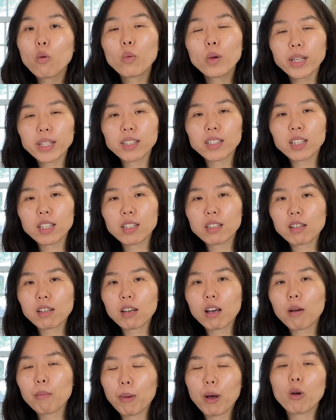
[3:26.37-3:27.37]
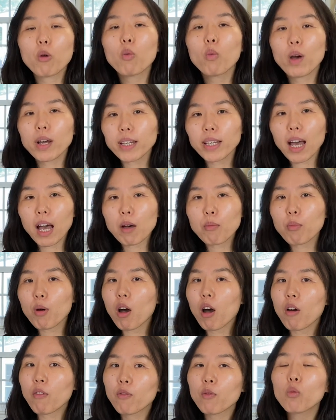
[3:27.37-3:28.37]
we need about 1 cup
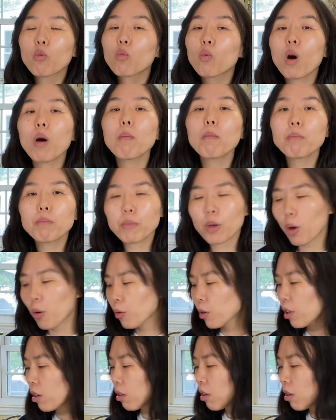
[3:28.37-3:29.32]
of warm milk.